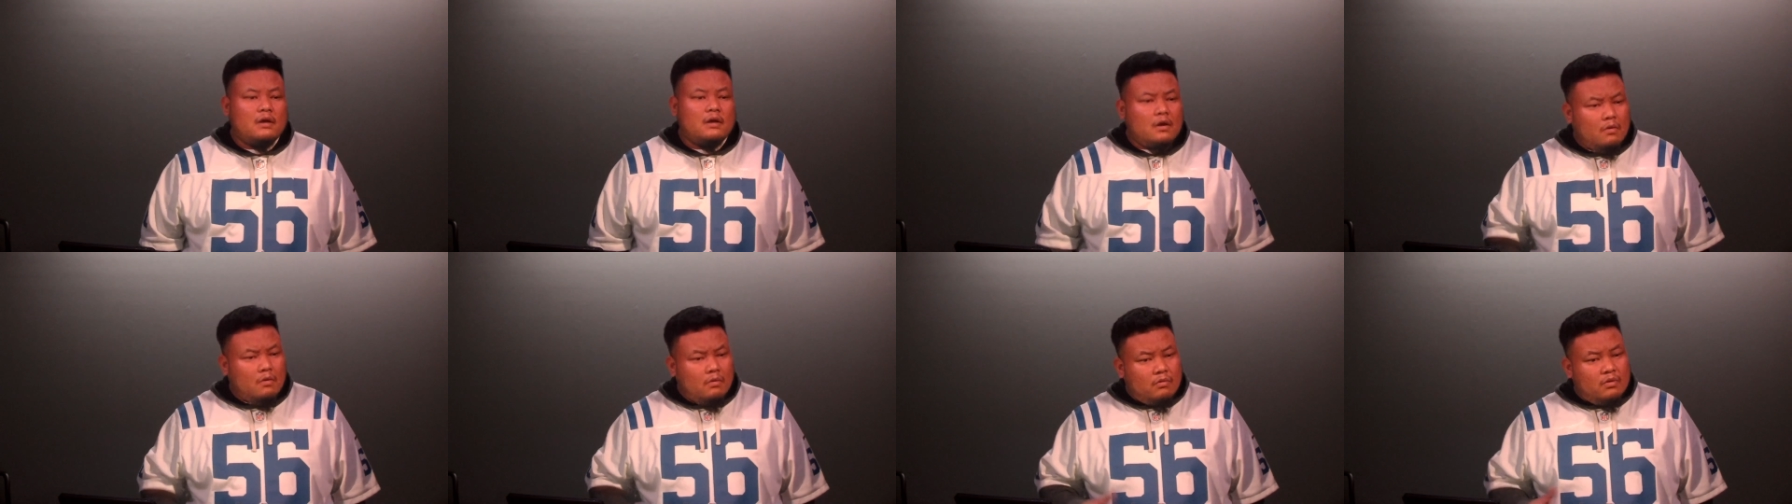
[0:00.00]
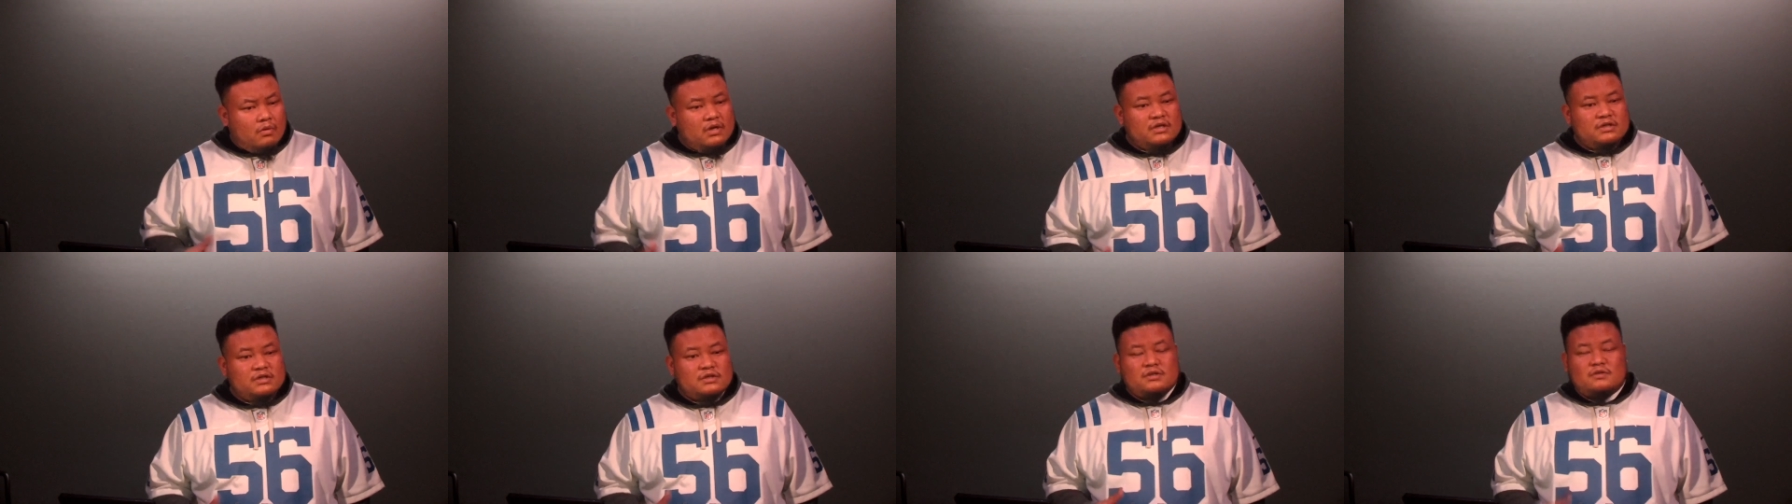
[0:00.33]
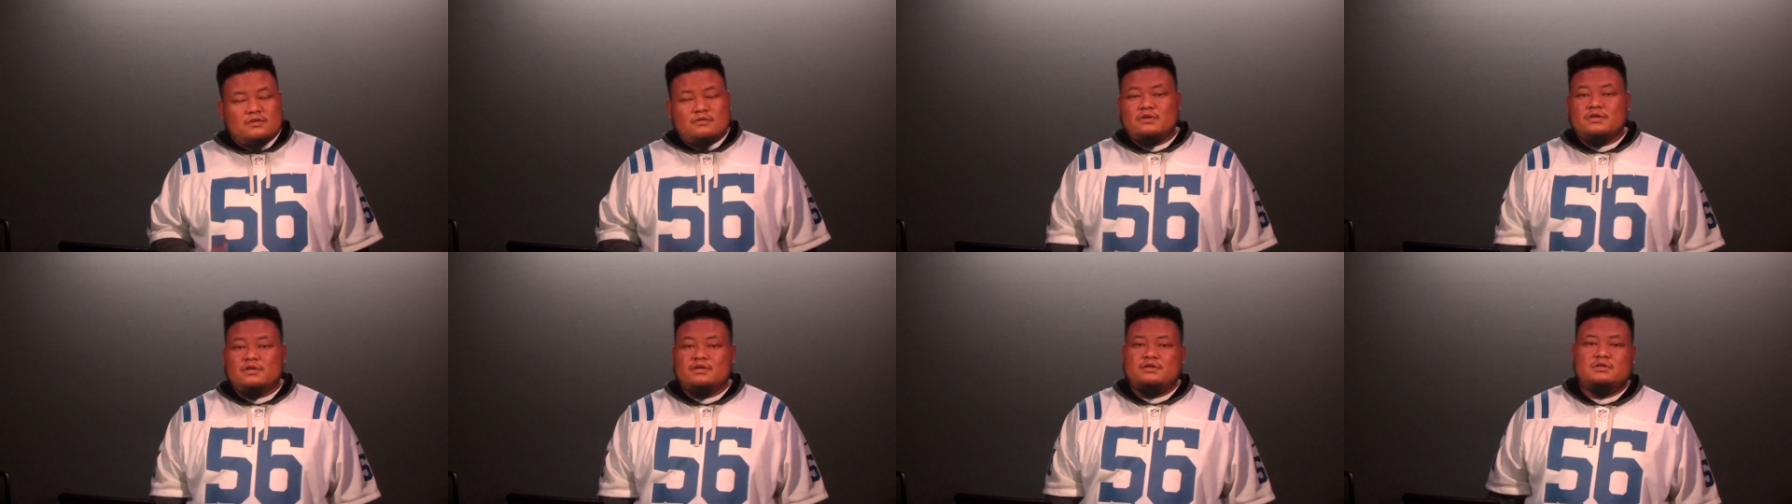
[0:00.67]
What is the
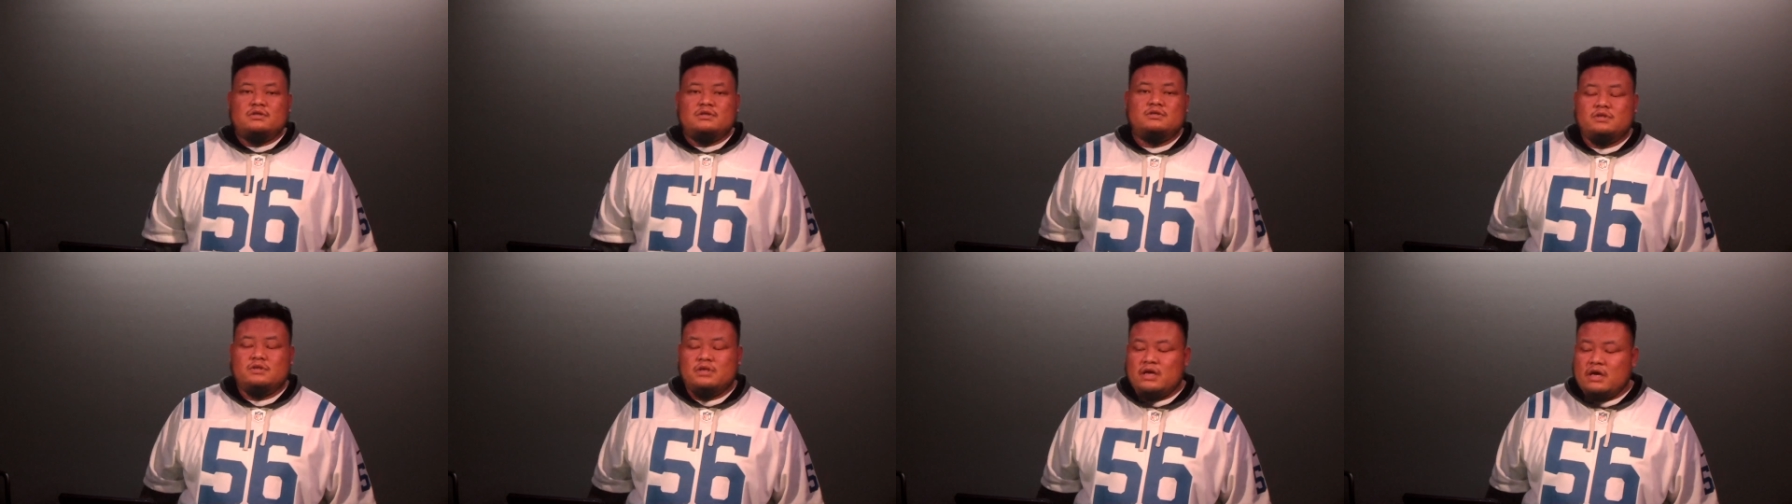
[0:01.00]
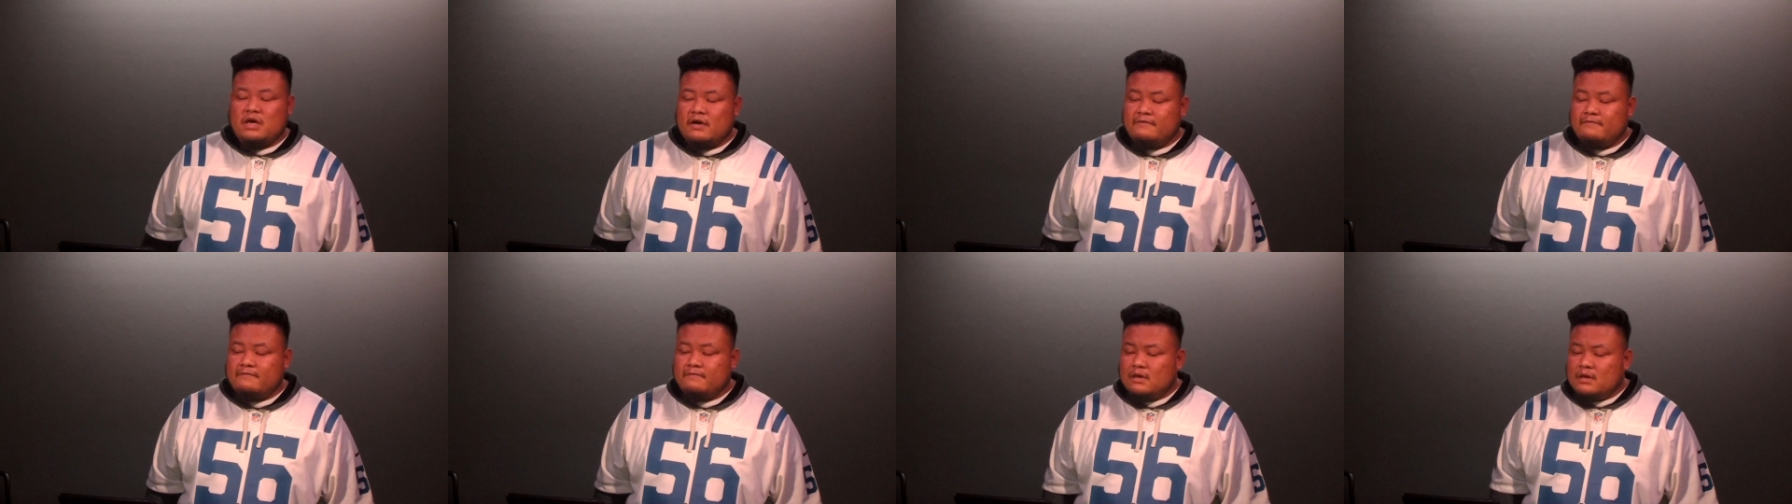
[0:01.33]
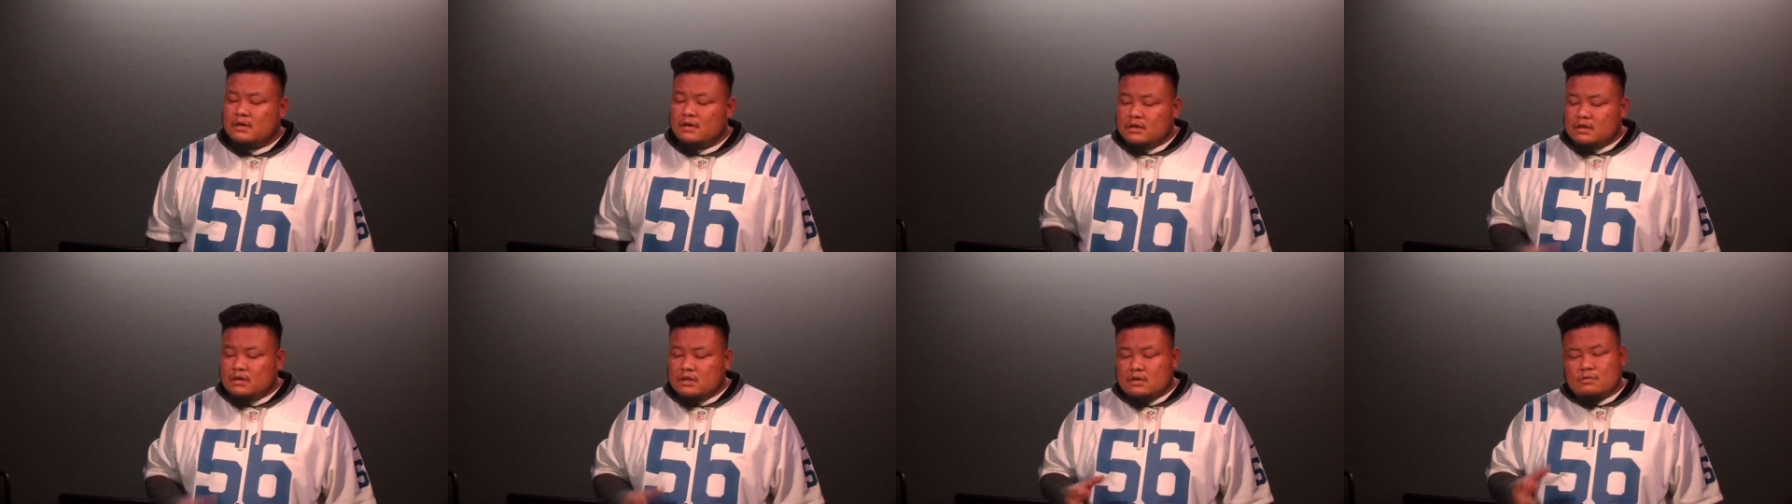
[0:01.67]
question you have?
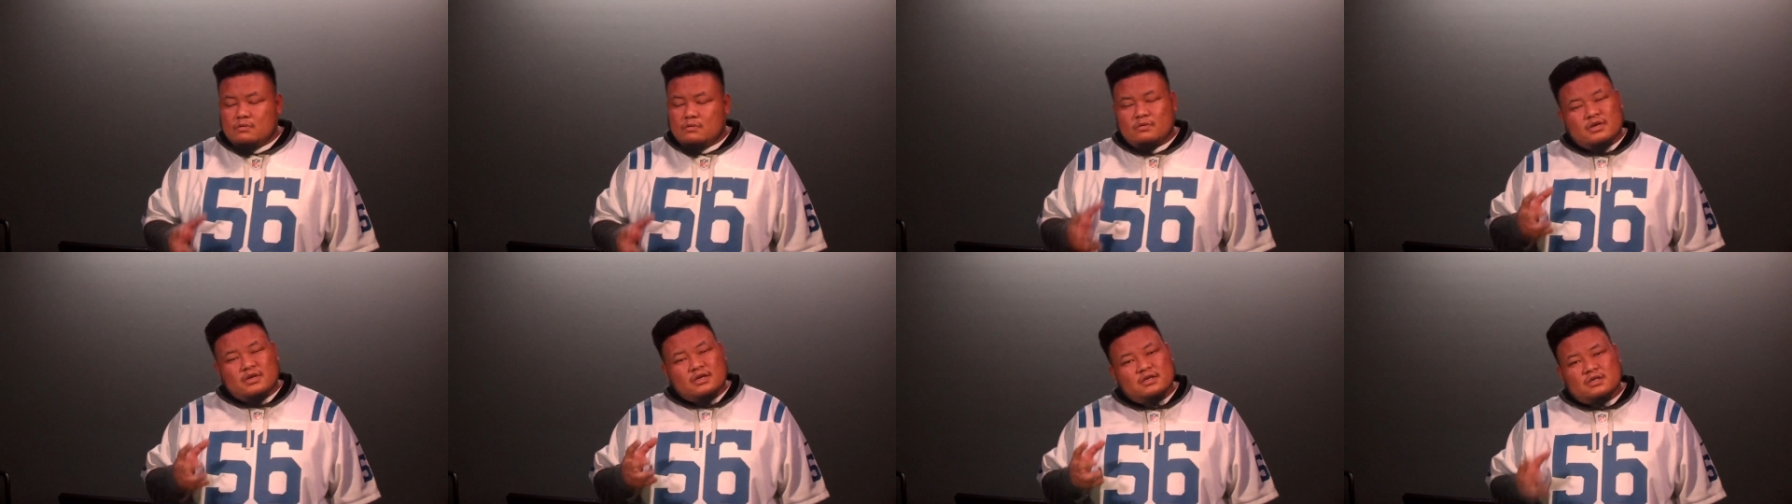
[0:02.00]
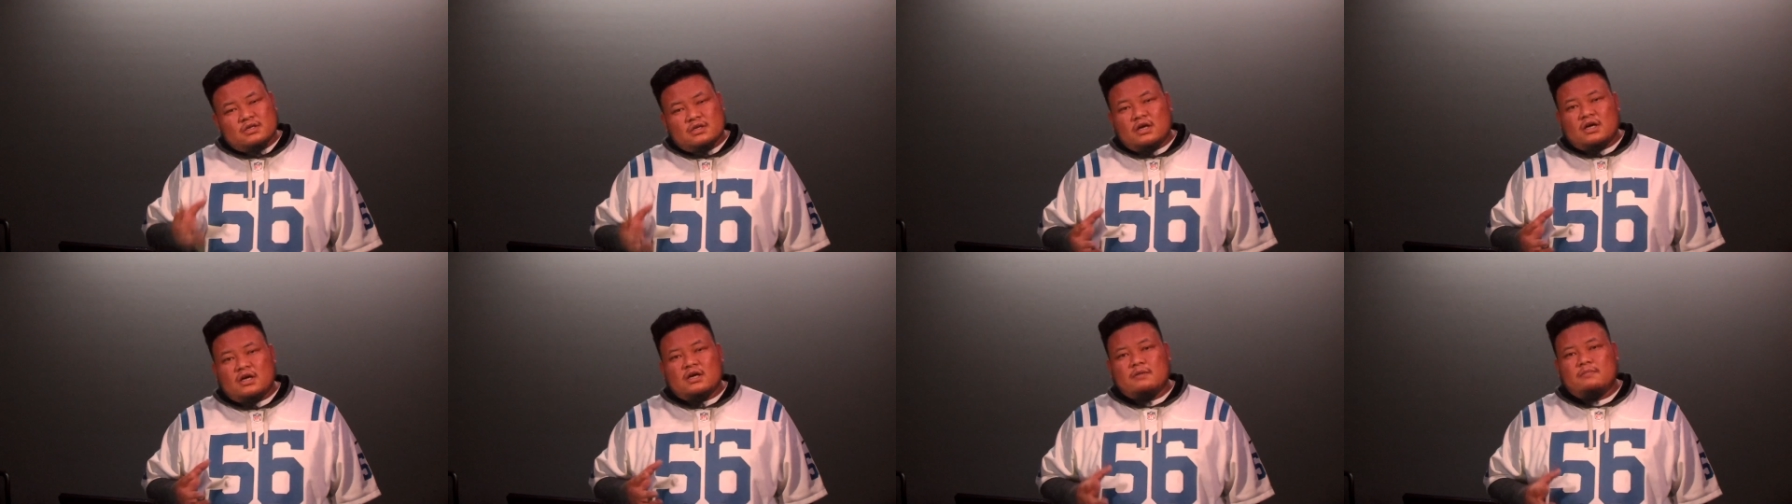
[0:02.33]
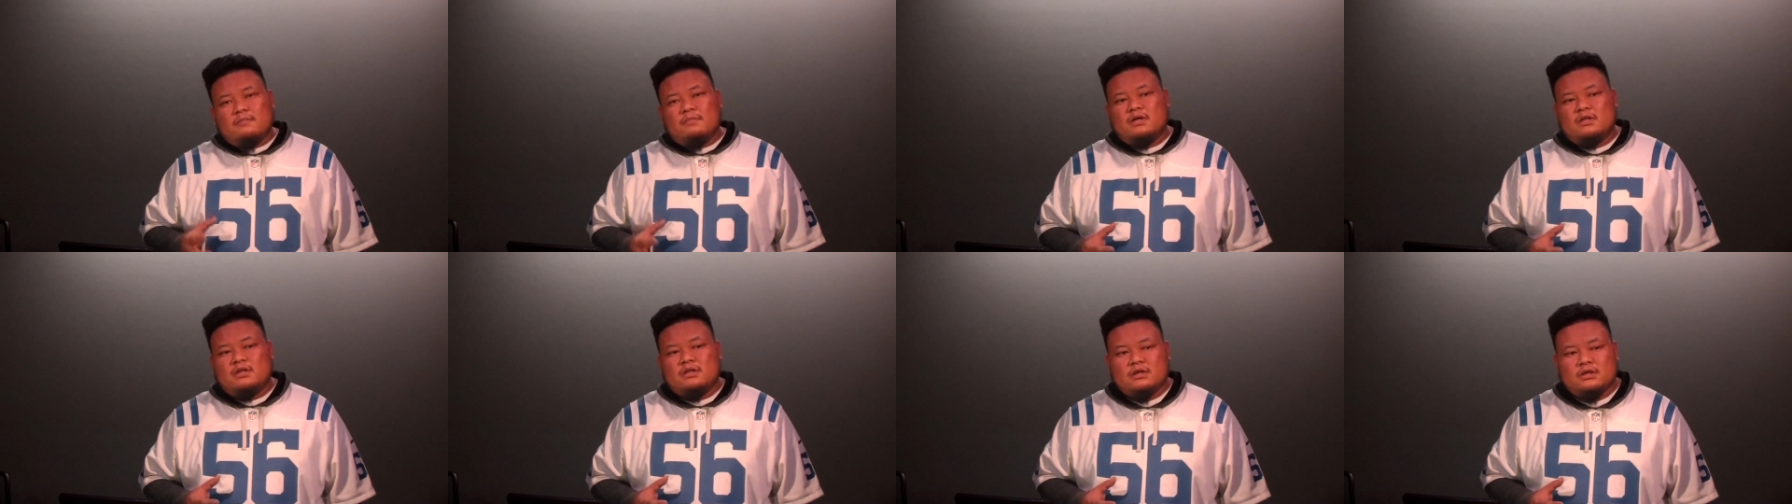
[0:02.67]
Here we can talk
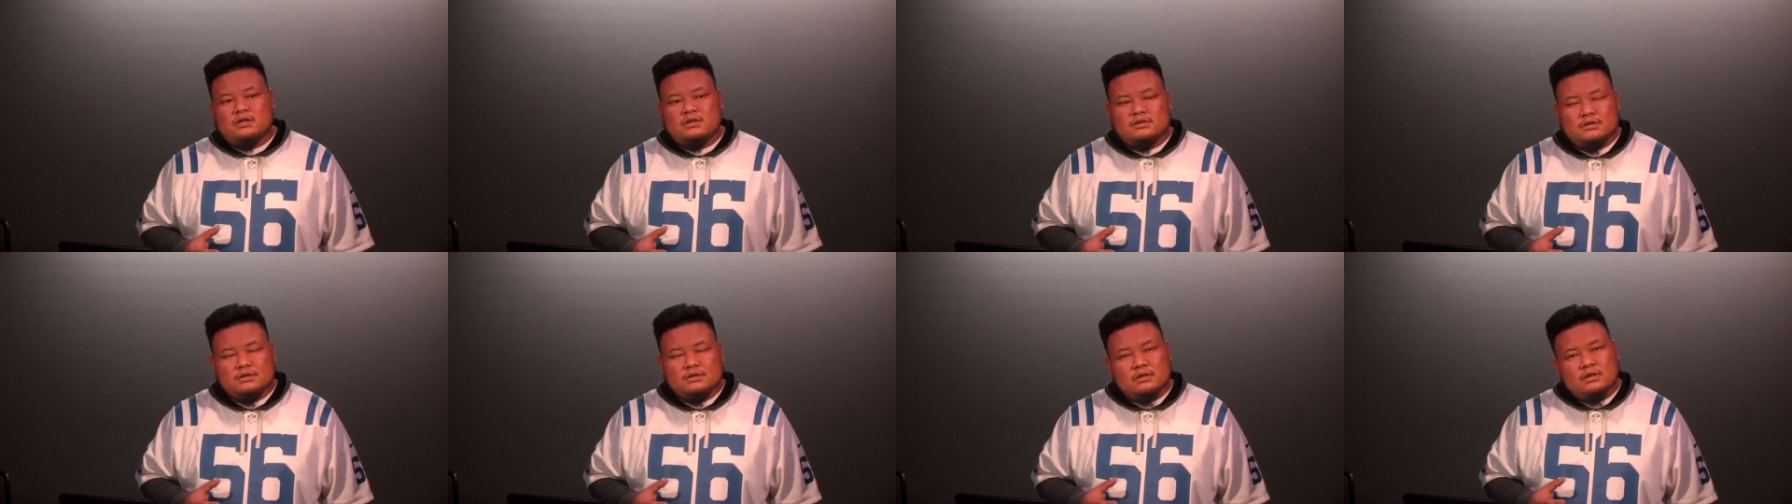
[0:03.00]
about this.